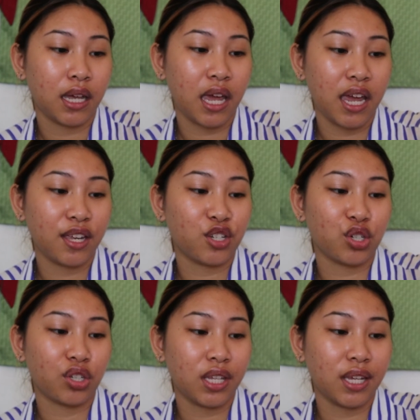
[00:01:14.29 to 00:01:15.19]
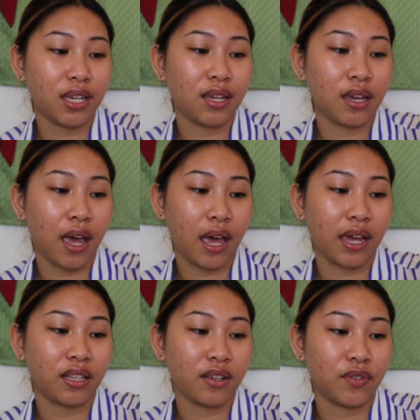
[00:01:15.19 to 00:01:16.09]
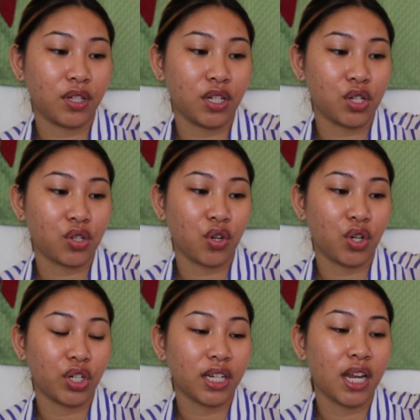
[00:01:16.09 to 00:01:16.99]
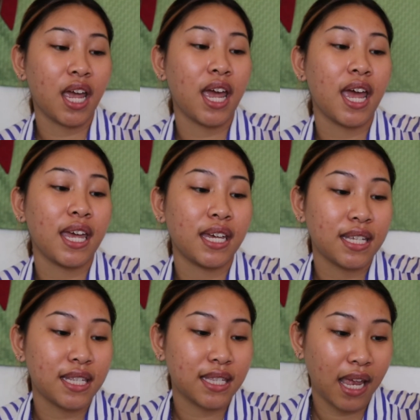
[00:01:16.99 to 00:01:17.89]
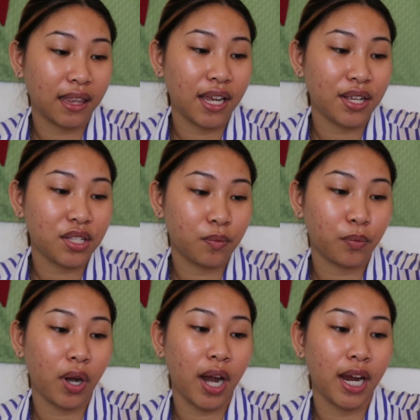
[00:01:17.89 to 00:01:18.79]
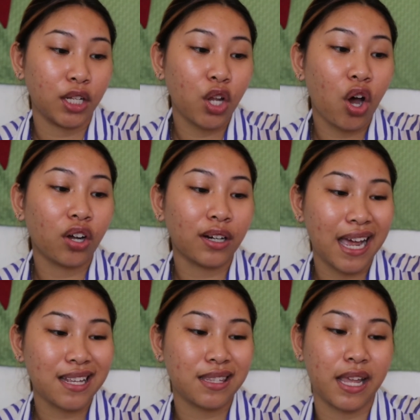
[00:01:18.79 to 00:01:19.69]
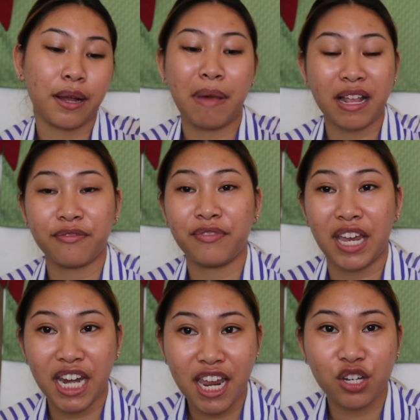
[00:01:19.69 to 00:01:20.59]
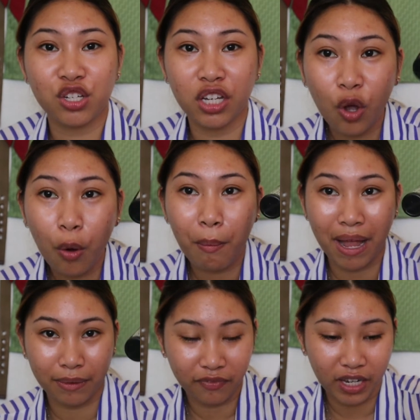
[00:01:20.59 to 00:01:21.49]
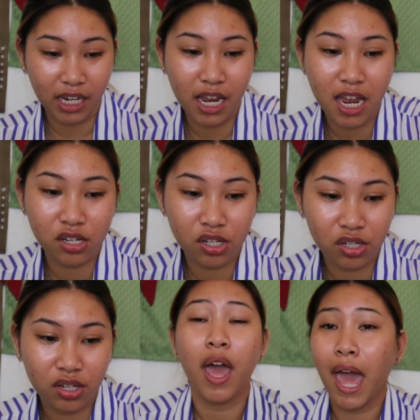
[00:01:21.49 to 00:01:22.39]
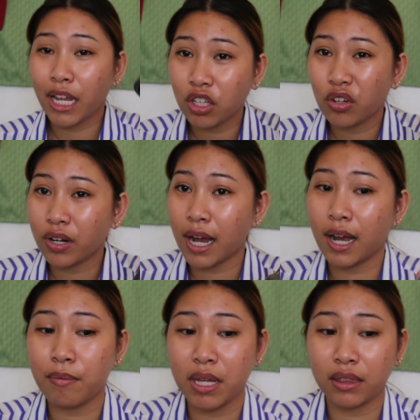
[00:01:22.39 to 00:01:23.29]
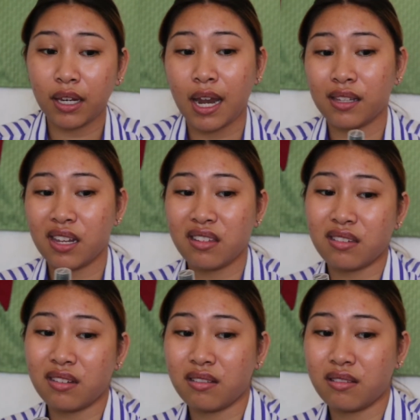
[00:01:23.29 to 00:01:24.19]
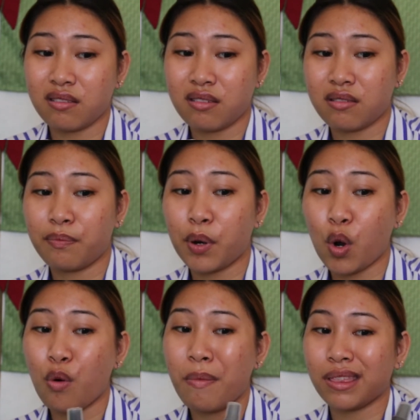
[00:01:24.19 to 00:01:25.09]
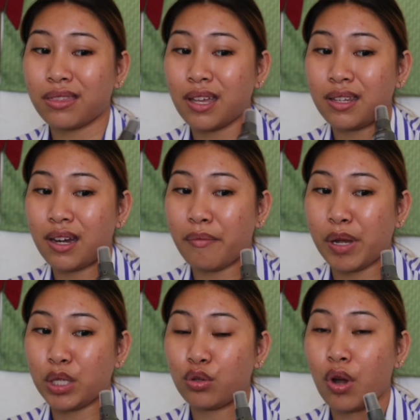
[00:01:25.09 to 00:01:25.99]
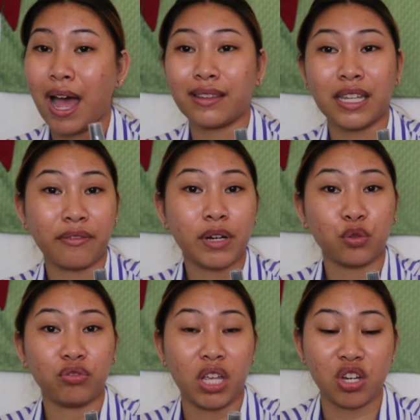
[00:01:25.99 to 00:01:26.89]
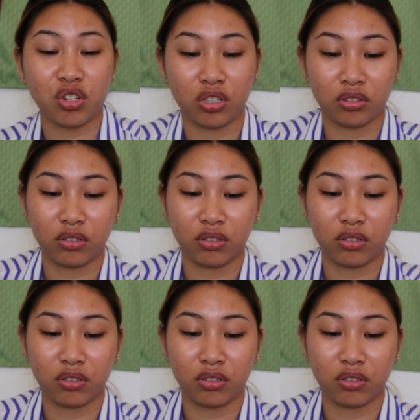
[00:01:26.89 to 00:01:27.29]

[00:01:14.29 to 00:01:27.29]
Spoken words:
HD high definition setting spray, long lasting matte finish. Itong matte finish. Ito yung gagamitin natin since pro matte na din naman yung ating foundation.